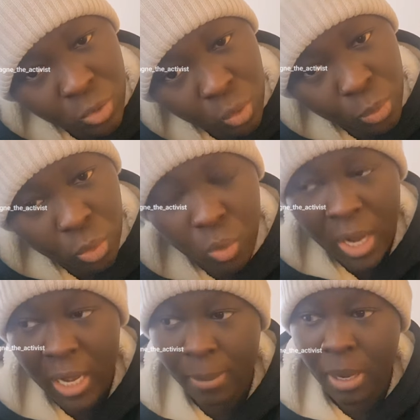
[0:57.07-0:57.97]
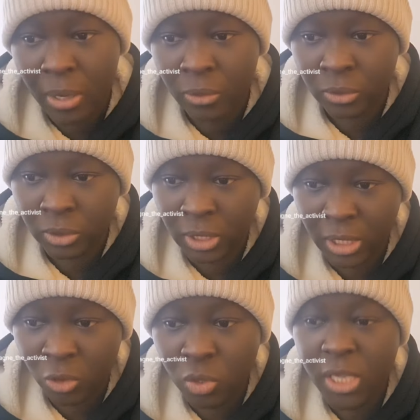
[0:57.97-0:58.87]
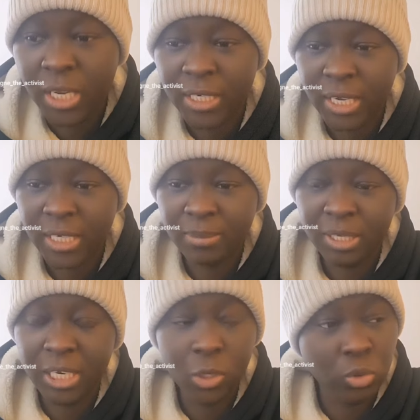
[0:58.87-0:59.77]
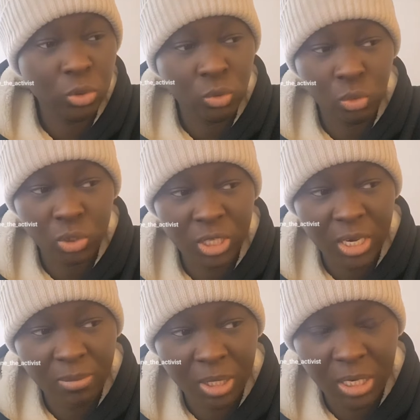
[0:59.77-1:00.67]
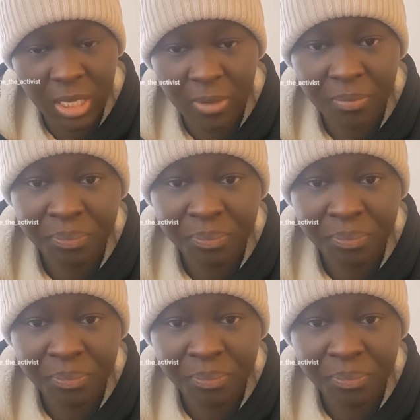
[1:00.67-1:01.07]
ñew pour wax about lu gina tax ma delu ci social media.